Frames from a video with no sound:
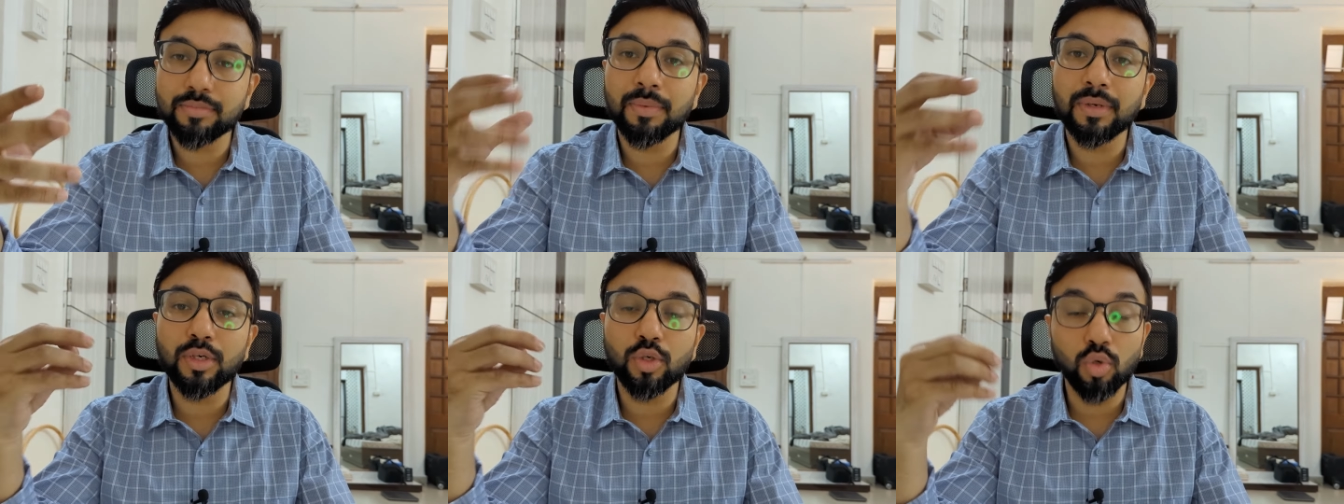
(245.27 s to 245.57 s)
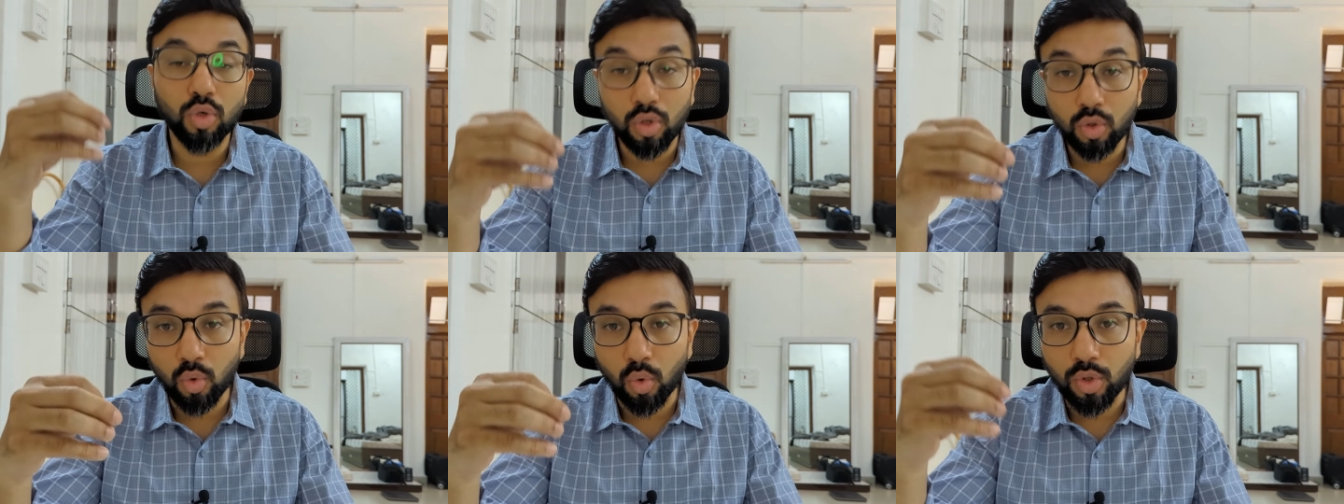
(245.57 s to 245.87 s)
but
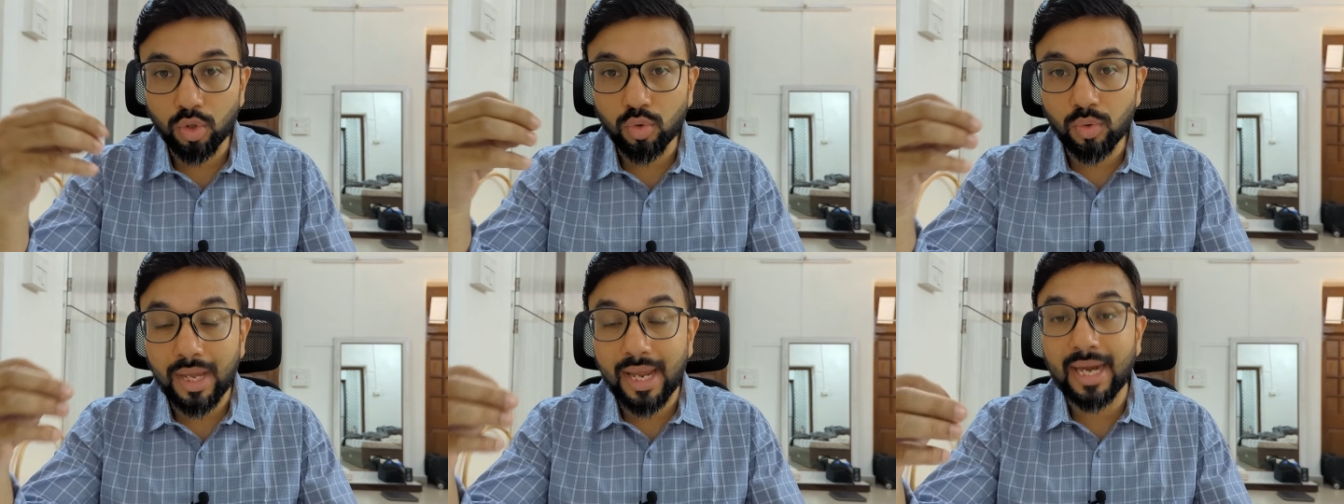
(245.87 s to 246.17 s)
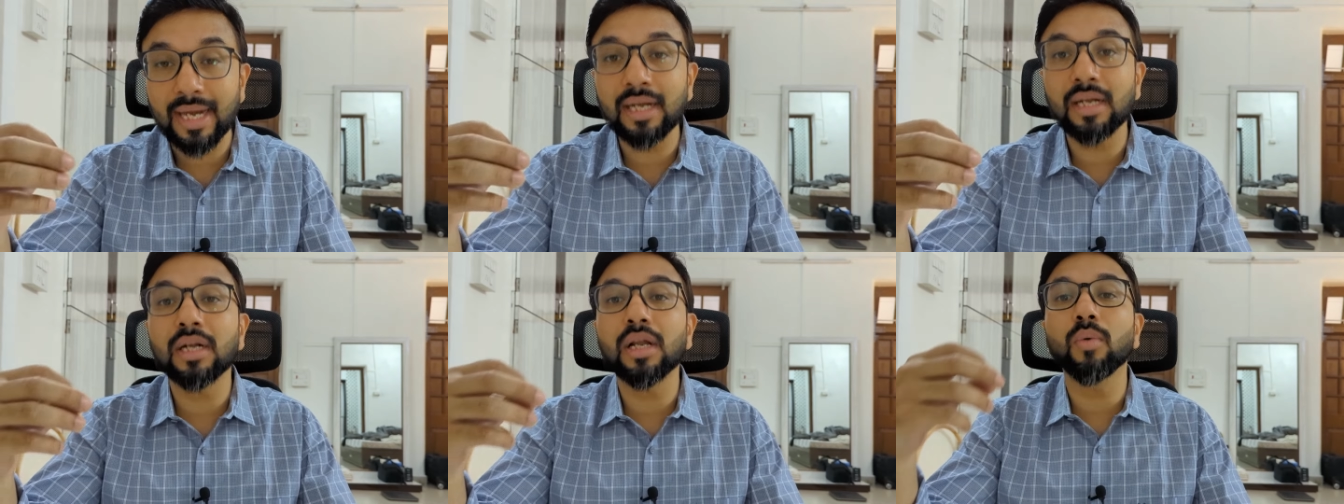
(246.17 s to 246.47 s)
you are going to
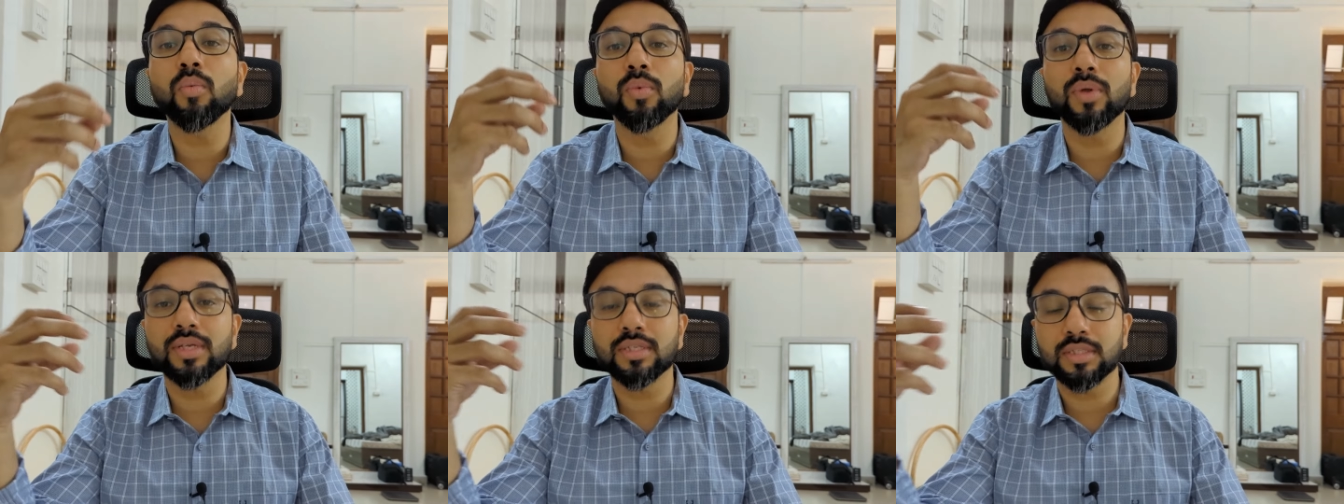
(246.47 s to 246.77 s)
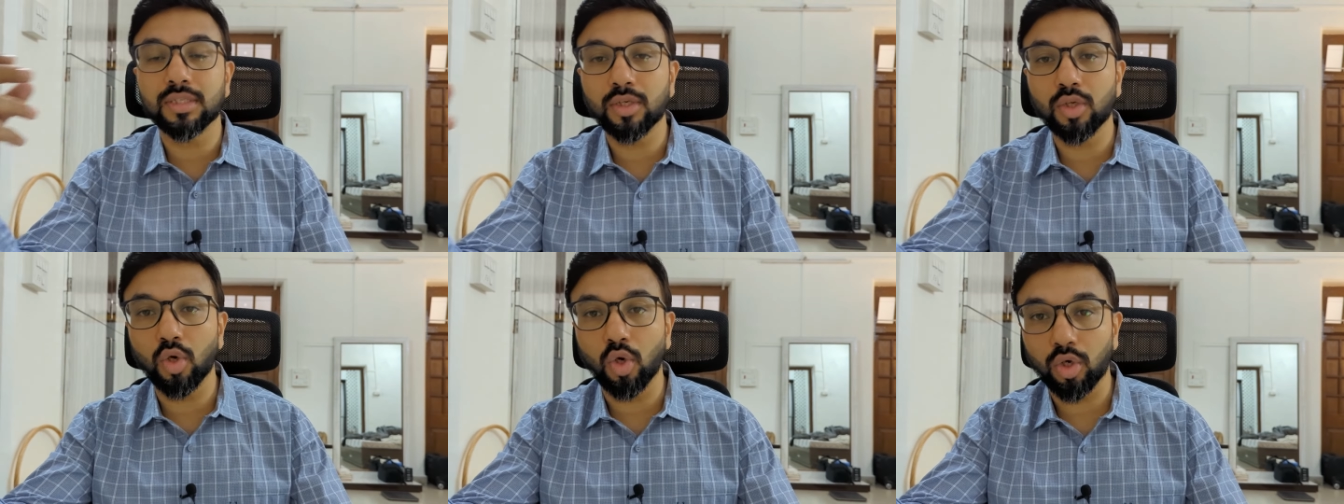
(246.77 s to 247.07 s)
end up
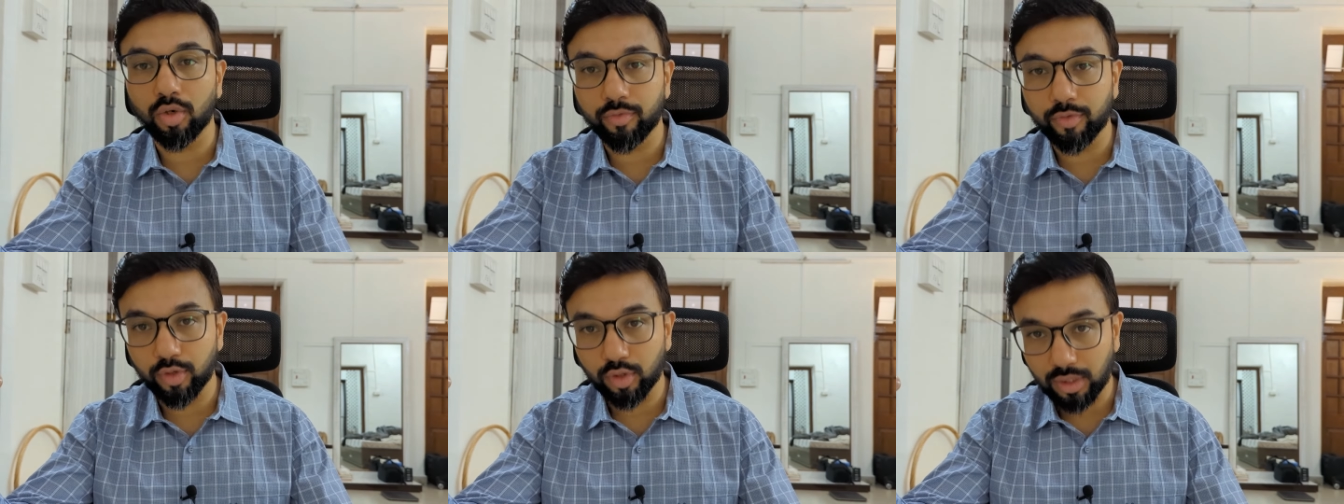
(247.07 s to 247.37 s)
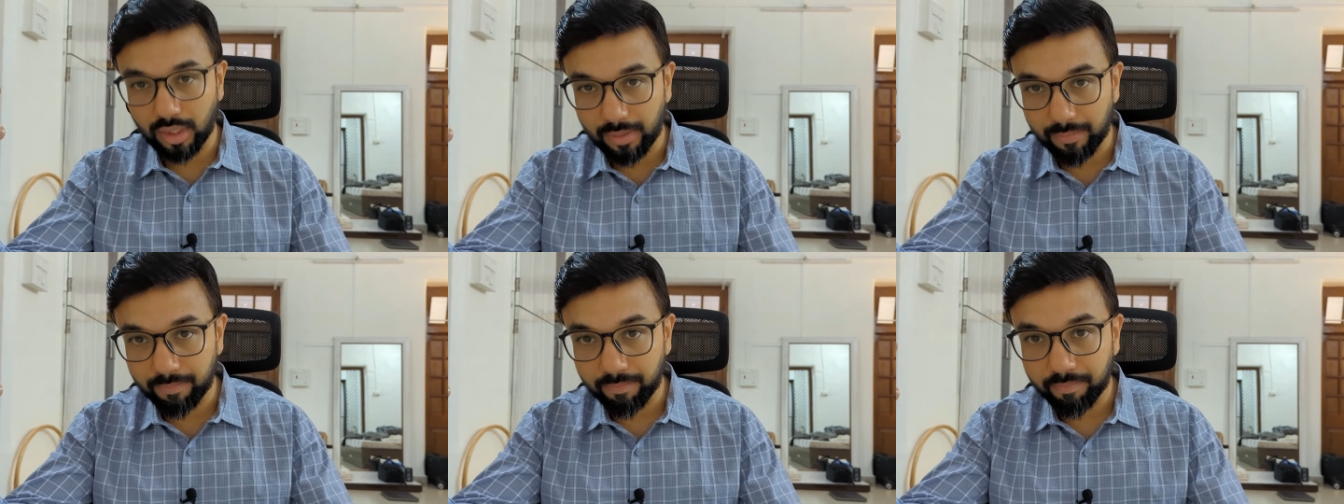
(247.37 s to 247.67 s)
wasting a lot of your
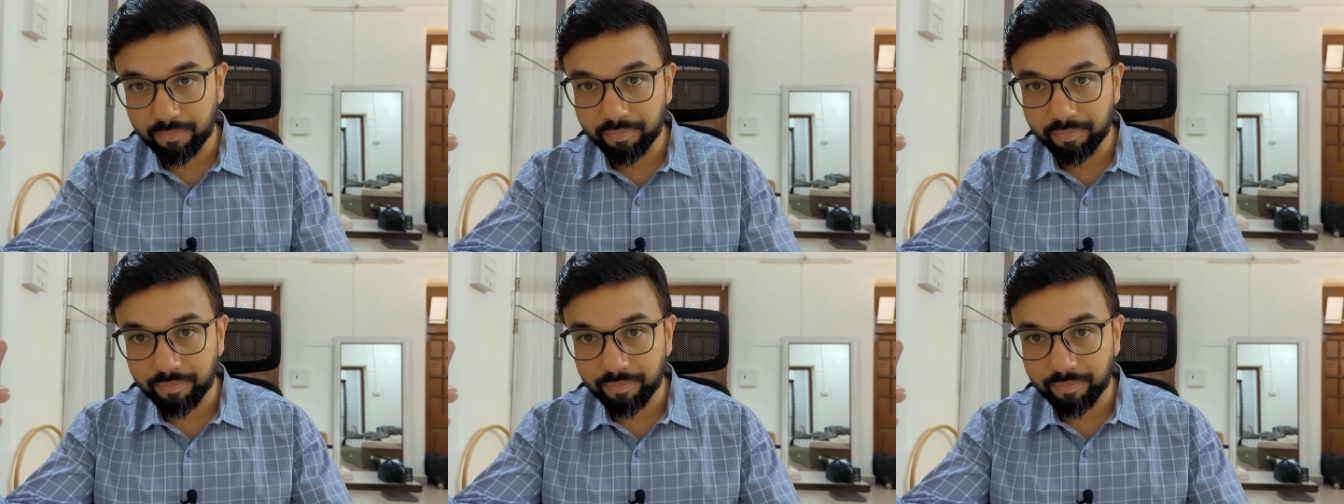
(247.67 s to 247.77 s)
time.